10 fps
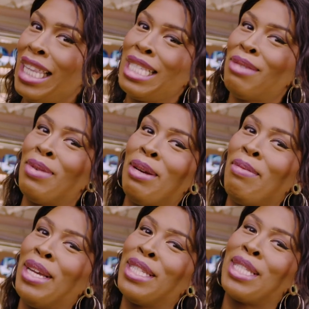this would have
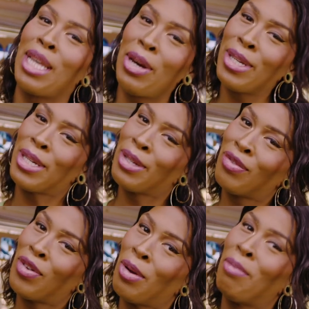been so
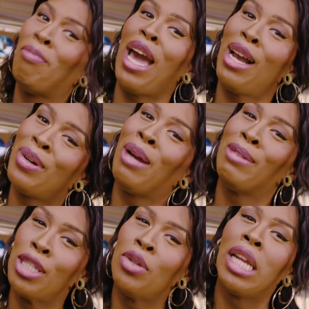useful back when I
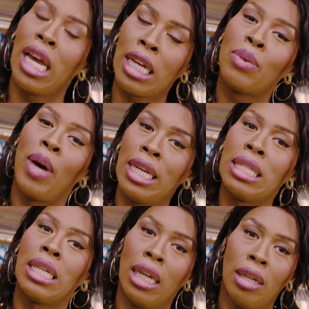was doing X, Y,
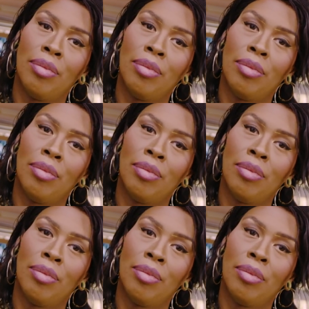and Z.